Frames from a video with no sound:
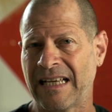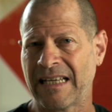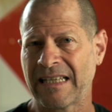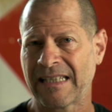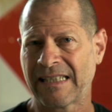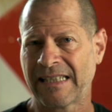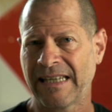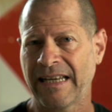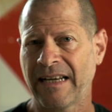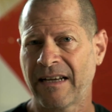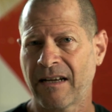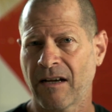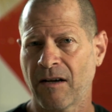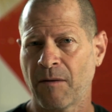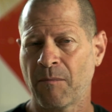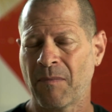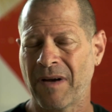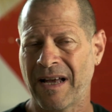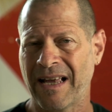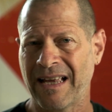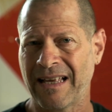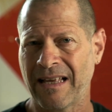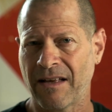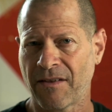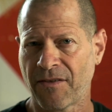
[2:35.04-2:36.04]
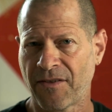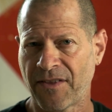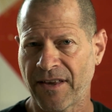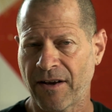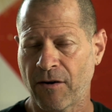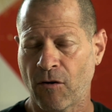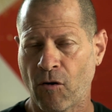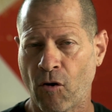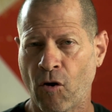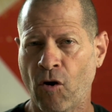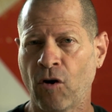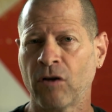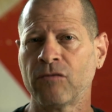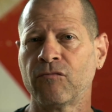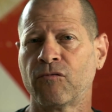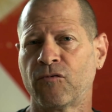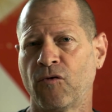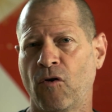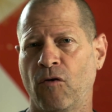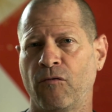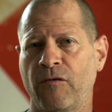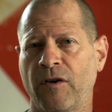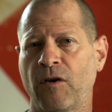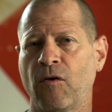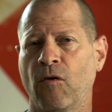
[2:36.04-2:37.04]
Zcam their own
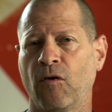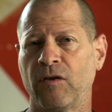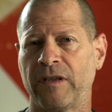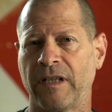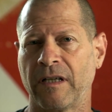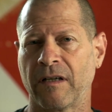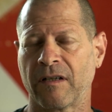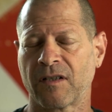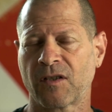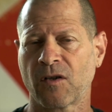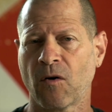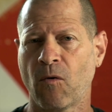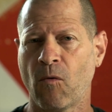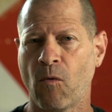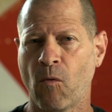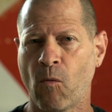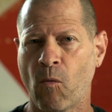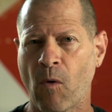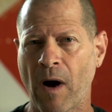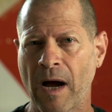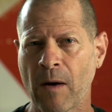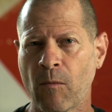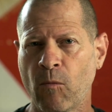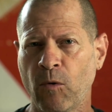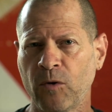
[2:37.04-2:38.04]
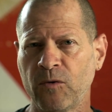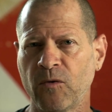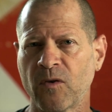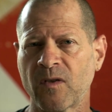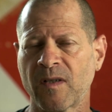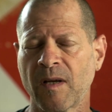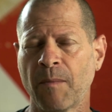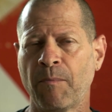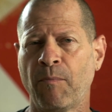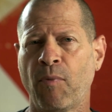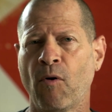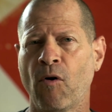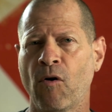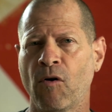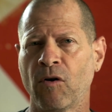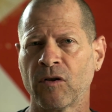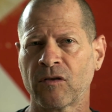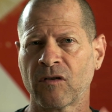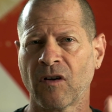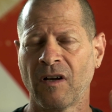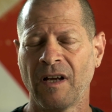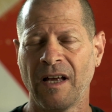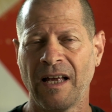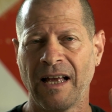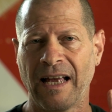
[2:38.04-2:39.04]
RAW recording. So why would you
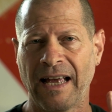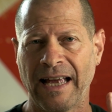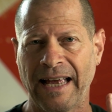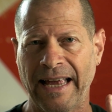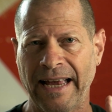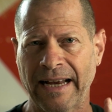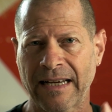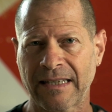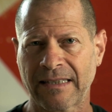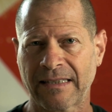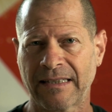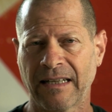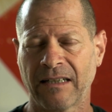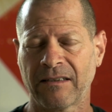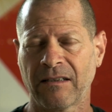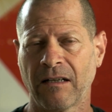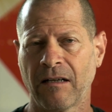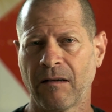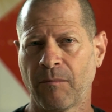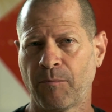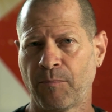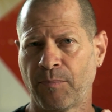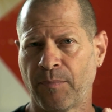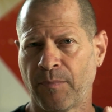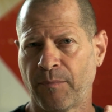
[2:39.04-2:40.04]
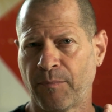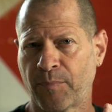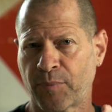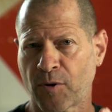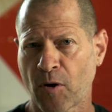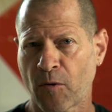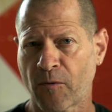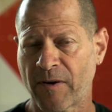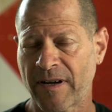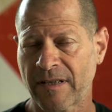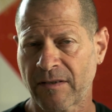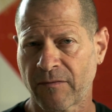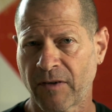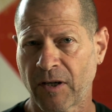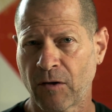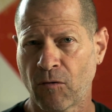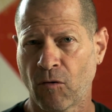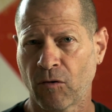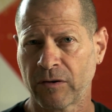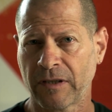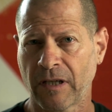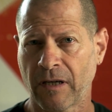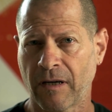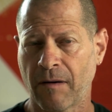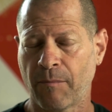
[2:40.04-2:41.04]
support external ProRes
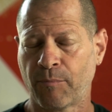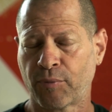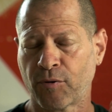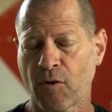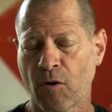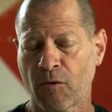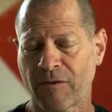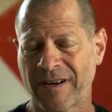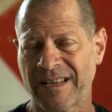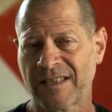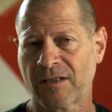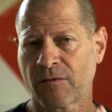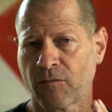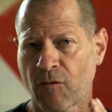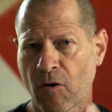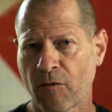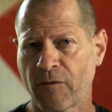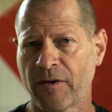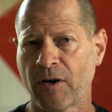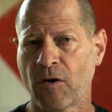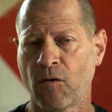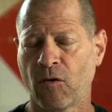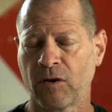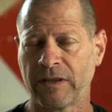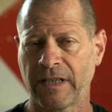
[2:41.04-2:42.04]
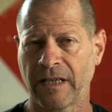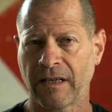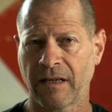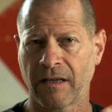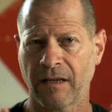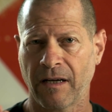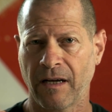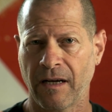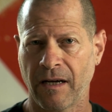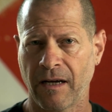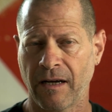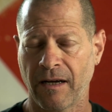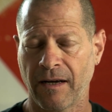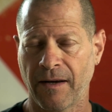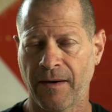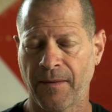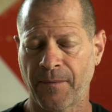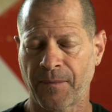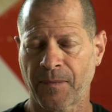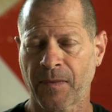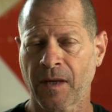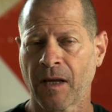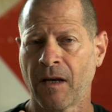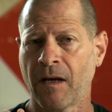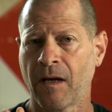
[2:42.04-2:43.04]
RAW
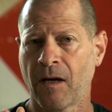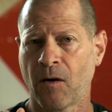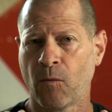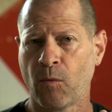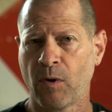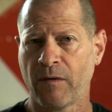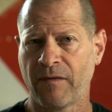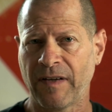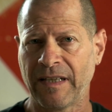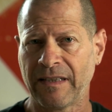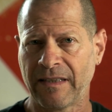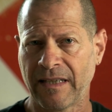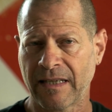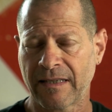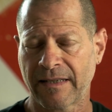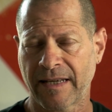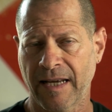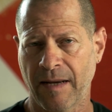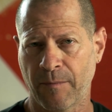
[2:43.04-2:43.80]
recording within this